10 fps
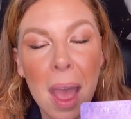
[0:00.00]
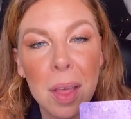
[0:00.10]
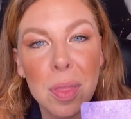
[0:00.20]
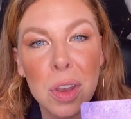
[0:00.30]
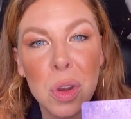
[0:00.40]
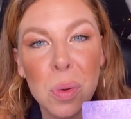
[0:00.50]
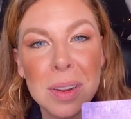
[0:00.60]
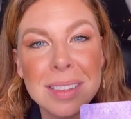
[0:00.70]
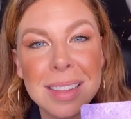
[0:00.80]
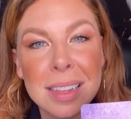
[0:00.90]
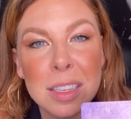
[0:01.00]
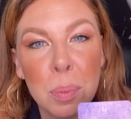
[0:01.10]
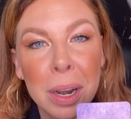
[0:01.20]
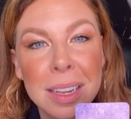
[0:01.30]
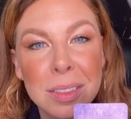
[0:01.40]
and the newness that
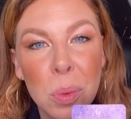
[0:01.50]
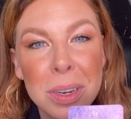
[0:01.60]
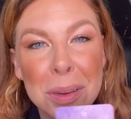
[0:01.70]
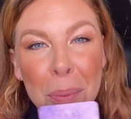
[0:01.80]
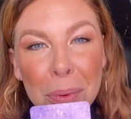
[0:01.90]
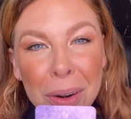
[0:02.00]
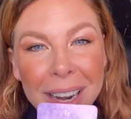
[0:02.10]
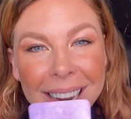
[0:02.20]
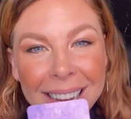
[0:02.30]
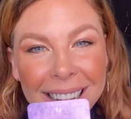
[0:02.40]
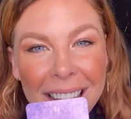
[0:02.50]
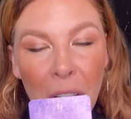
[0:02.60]
spring is going to bring,